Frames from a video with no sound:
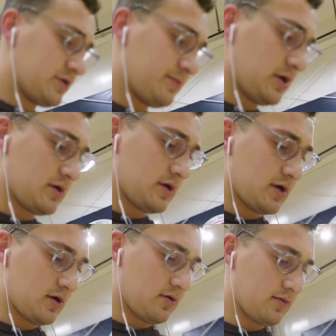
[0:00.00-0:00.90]
should be good to
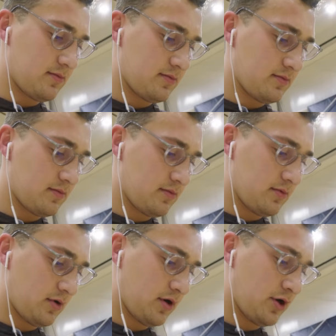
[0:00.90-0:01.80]
go.
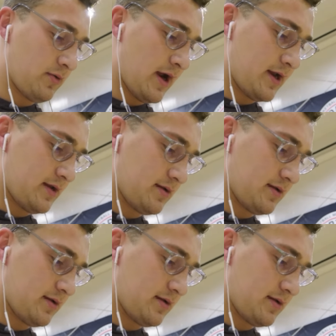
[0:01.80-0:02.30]
Are you ready?